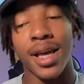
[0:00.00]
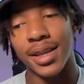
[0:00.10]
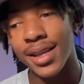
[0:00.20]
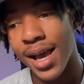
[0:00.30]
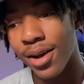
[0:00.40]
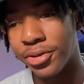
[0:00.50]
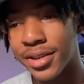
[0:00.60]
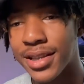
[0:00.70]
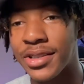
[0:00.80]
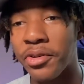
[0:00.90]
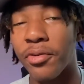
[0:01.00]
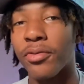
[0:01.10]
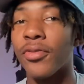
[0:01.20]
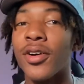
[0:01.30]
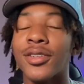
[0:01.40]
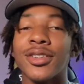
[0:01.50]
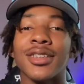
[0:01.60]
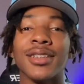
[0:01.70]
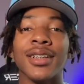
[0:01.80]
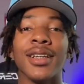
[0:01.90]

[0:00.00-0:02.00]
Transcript: Now this is the first